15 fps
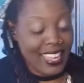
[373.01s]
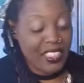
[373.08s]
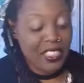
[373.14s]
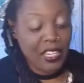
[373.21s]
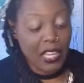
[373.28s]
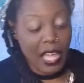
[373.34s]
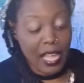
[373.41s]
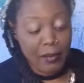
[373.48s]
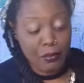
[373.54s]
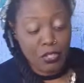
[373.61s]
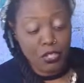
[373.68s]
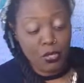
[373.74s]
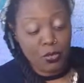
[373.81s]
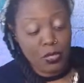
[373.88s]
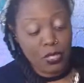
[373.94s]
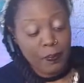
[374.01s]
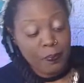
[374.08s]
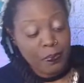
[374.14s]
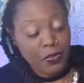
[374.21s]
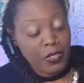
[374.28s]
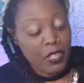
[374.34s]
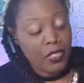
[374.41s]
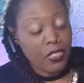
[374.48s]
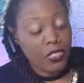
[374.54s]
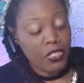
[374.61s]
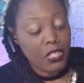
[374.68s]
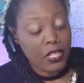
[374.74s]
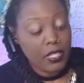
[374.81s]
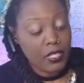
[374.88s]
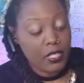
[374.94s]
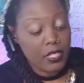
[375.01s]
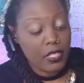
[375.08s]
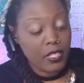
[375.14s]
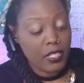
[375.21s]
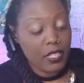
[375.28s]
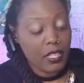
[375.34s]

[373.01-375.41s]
and the lime juice. This